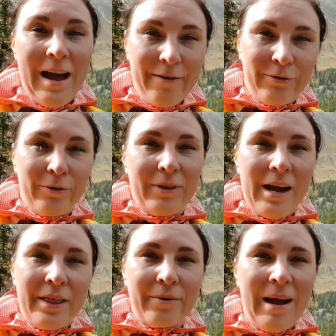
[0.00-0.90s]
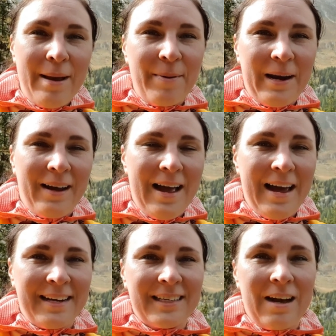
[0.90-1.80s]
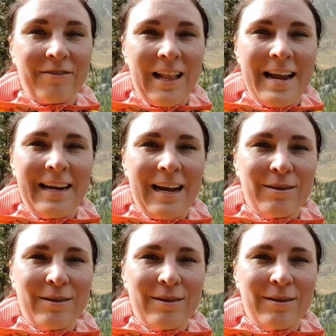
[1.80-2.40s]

I flew the other way, but I had a soft landing.